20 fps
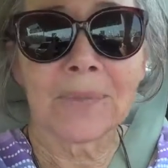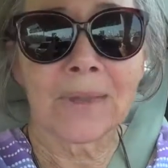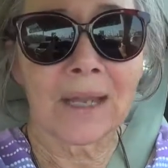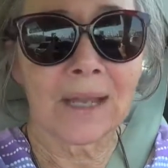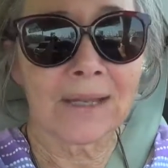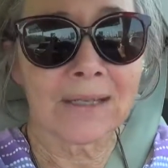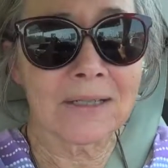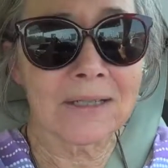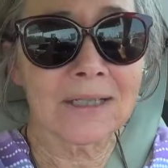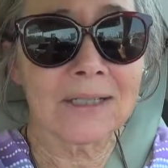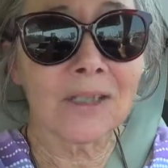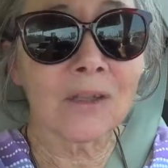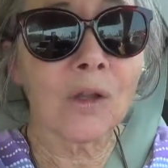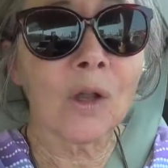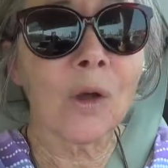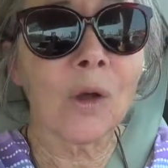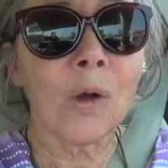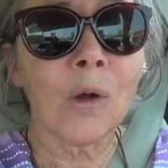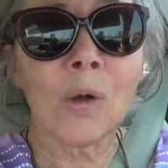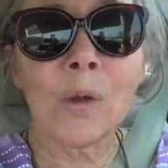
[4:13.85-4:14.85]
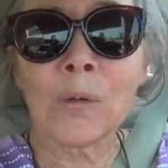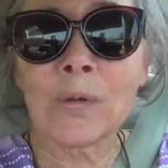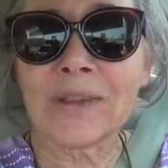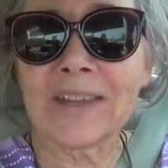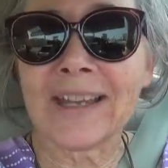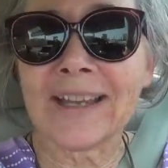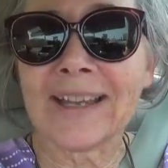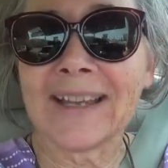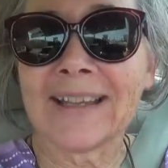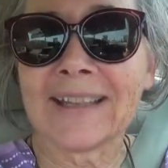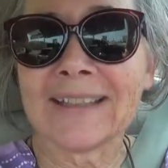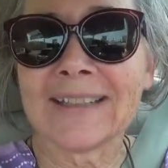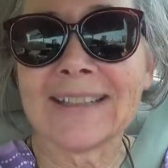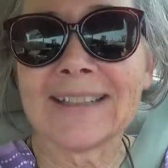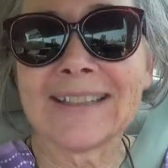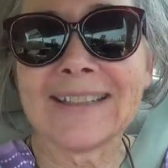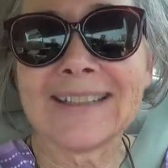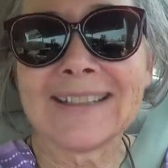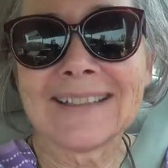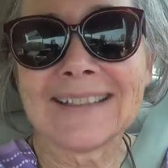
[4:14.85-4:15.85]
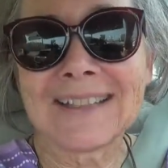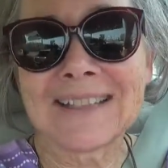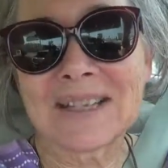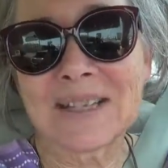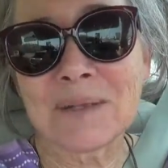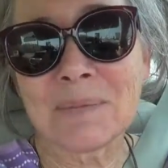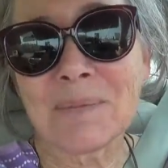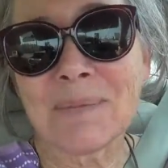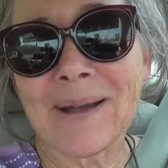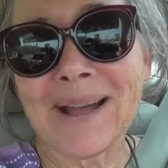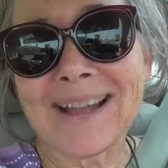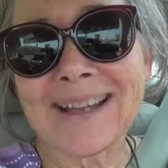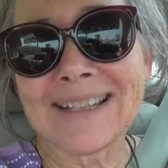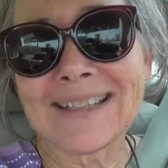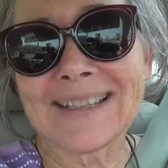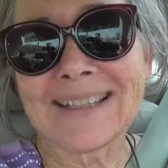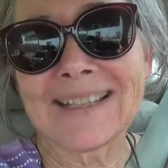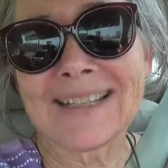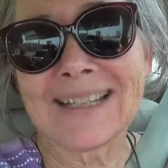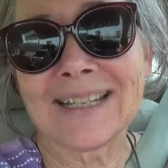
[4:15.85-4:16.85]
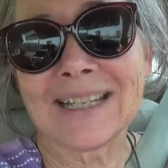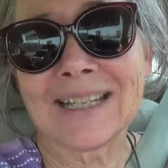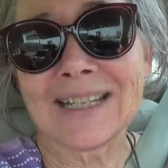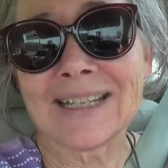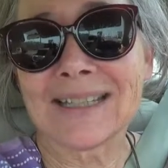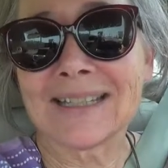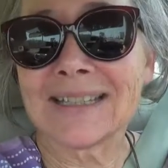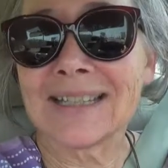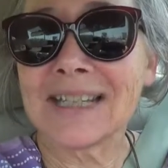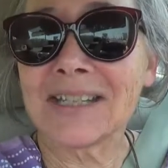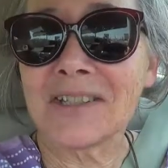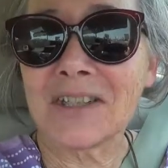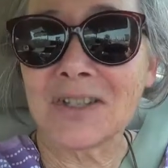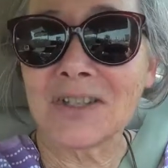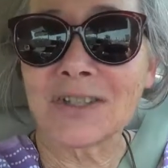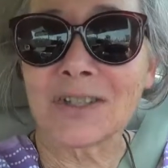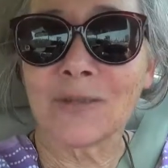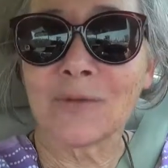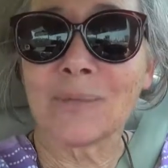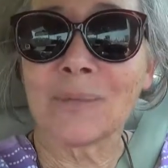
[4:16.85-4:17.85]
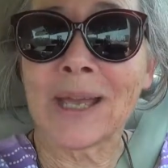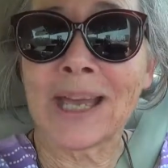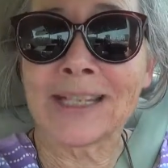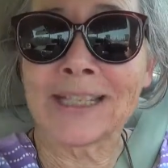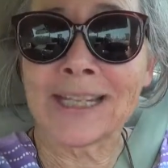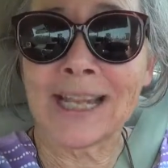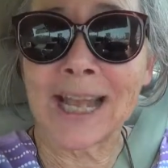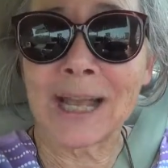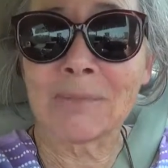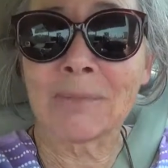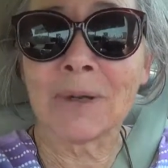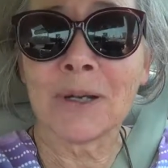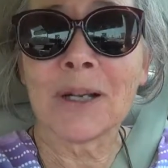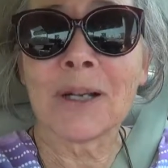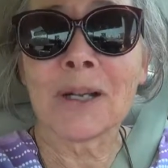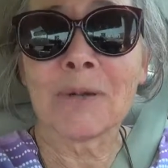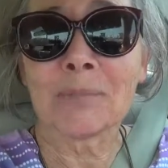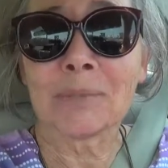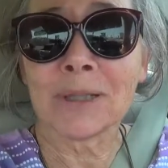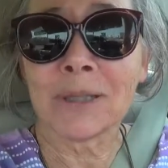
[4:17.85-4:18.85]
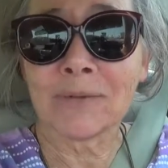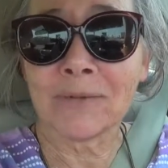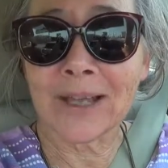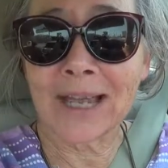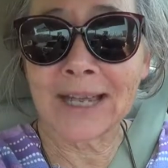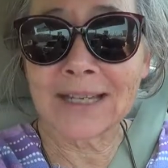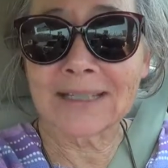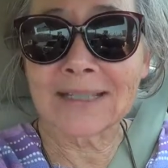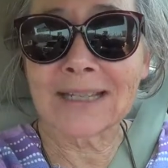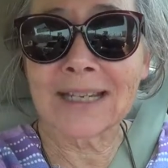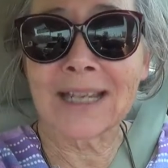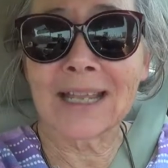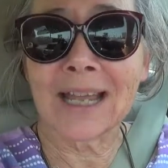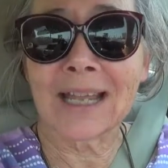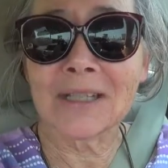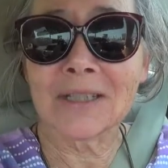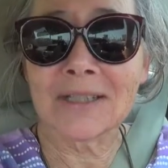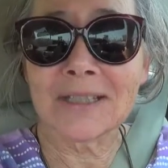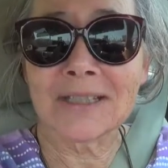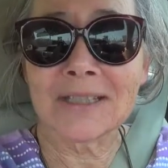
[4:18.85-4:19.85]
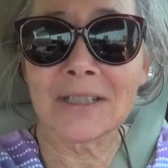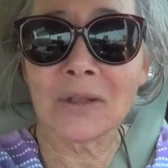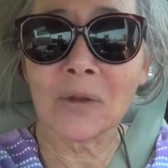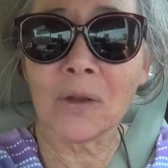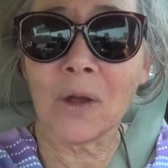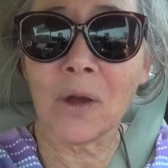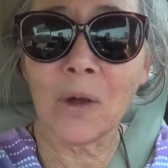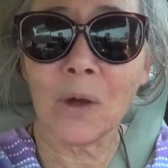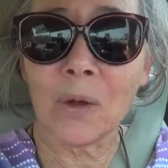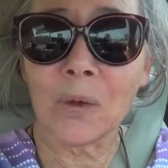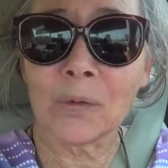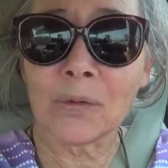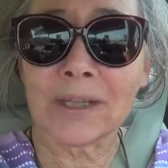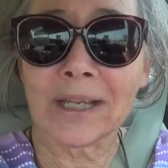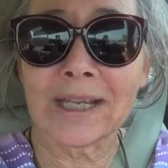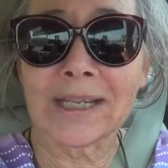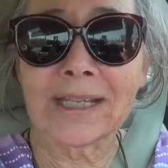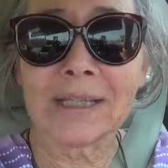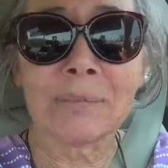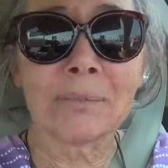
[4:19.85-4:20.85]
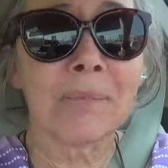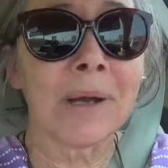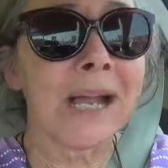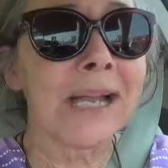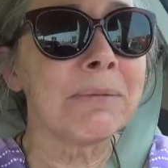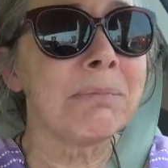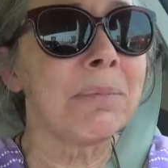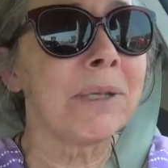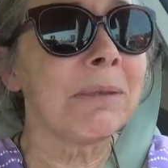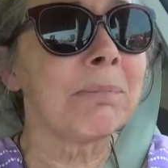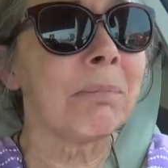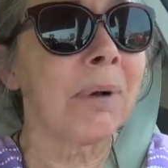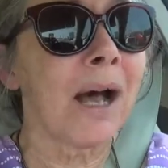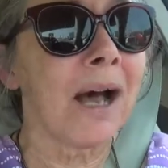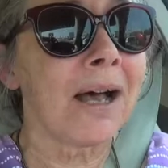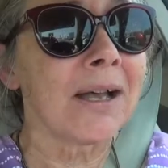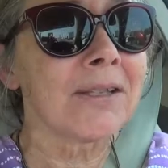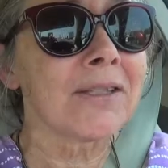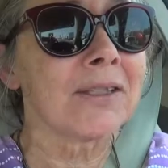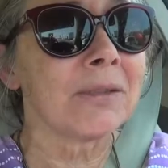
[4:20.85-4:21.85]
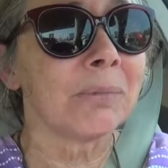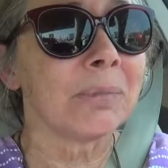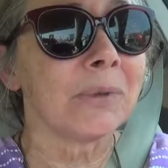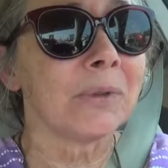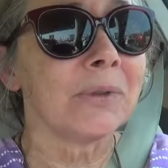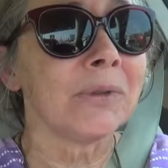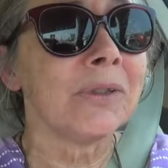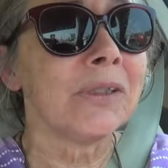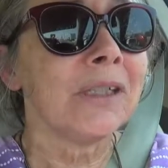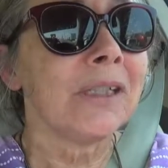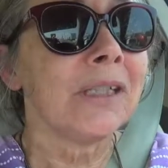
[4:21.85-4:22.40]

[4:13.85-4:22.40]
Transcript: I still hold that, despite the teachings of Madame Blavatsky, I still hold that it might be possible